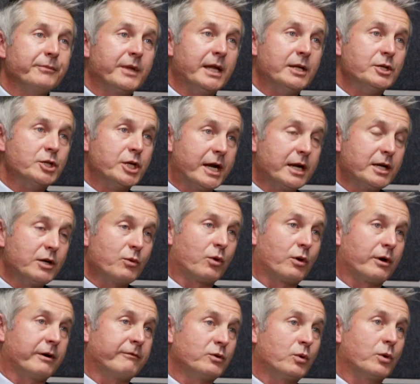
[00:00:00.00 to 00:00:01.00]
in
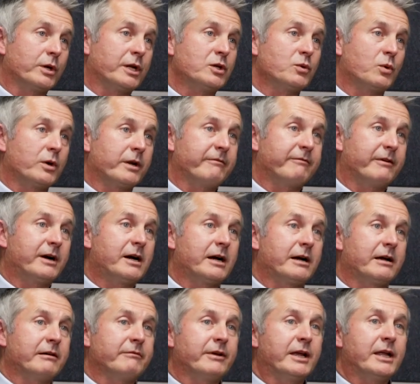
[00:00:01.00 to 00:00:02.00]
January of
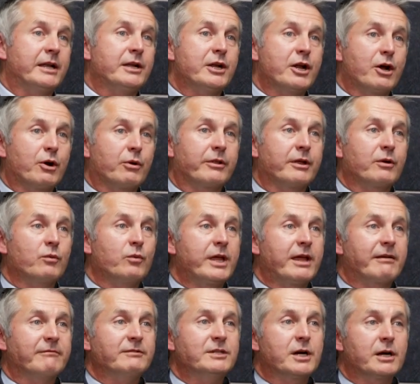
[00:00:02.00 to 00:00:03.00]
2025 and know that
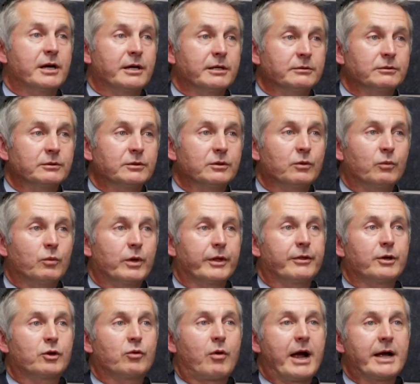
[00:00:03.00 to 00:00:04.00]
we have done
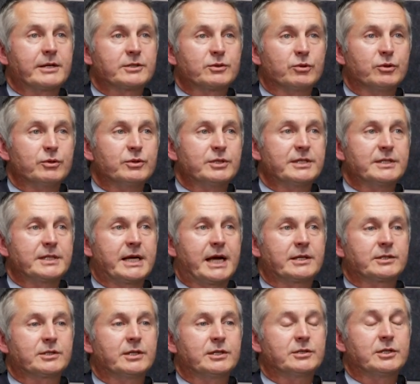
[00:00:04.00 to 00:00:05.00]
what the grassroots has
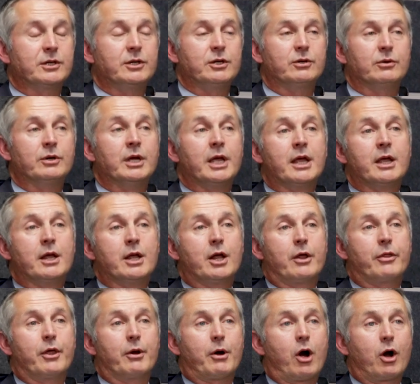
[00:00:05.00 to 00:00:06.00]
asked us to do.
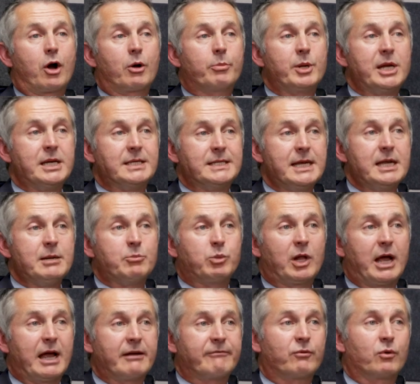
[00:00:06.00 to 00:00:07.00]
The RPT
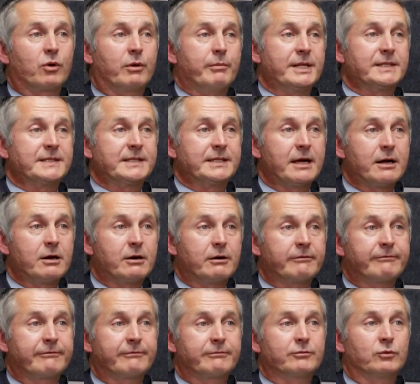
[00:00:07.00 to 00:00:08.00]
platform
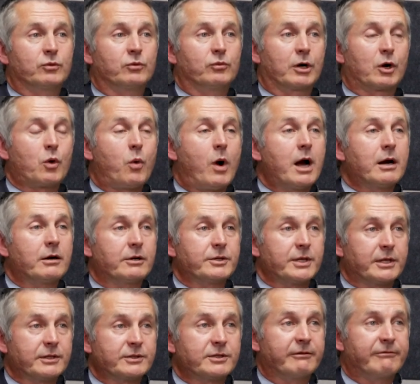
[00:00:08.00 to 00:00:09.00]
itself
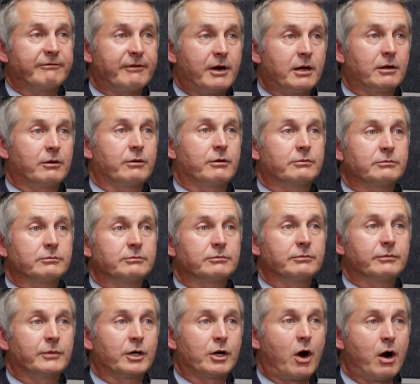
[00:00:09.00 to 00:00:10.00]
requires us to follow
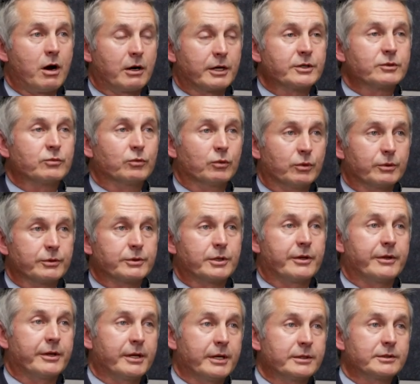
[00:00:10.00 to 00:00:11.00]
the caucus rules
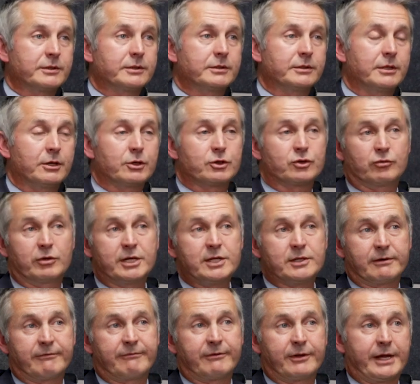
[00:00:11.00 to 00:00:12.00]
on this. And there's a
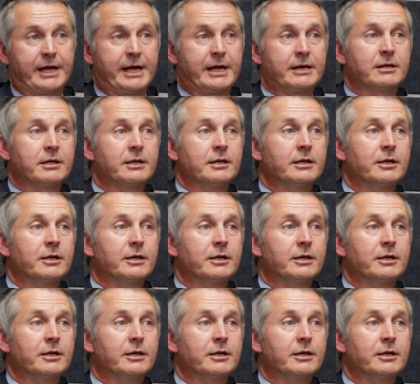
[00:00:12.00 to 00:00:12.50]
reason for that,